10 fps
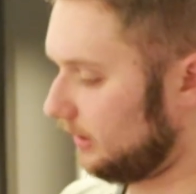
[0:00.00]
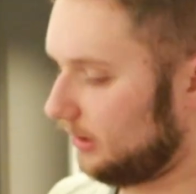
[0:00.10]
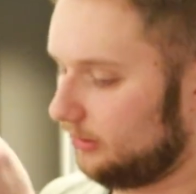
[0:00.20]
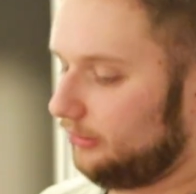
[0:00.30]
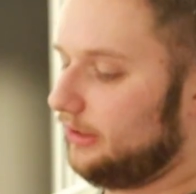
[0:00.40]

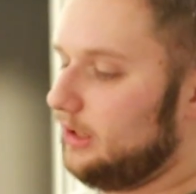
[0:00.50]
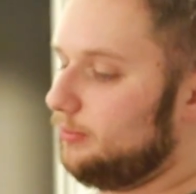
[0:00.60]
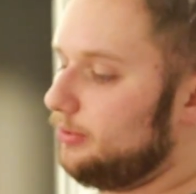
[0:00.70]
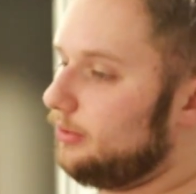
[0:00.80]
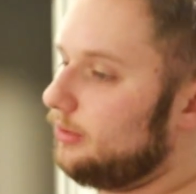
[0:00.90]
how deep
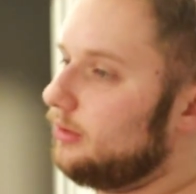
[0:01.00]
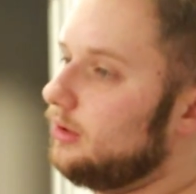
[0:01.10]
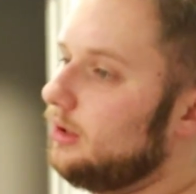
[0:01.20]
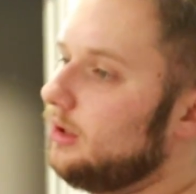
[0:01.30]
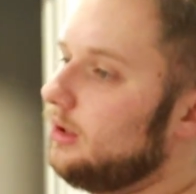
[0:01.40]

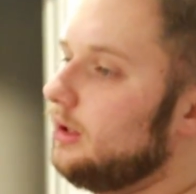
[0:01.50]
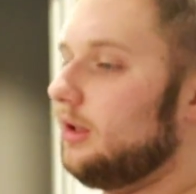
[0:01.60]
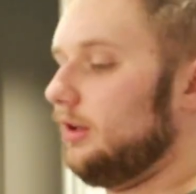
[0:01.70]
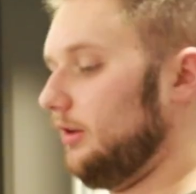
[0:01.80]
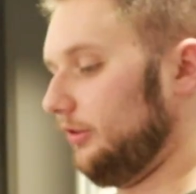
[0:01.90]

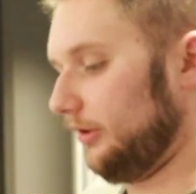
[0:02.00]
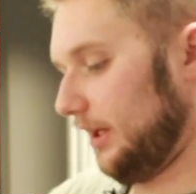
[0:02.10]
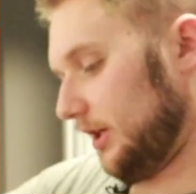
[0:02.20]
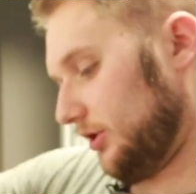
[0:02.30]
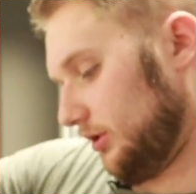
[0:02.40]
is it
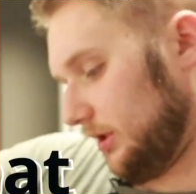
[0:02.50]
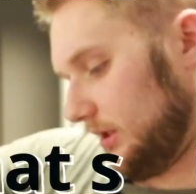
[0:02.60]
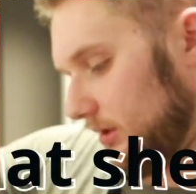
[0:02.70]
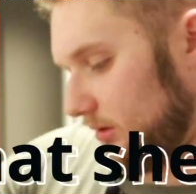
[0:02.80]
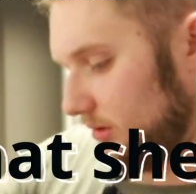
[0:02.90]
actually?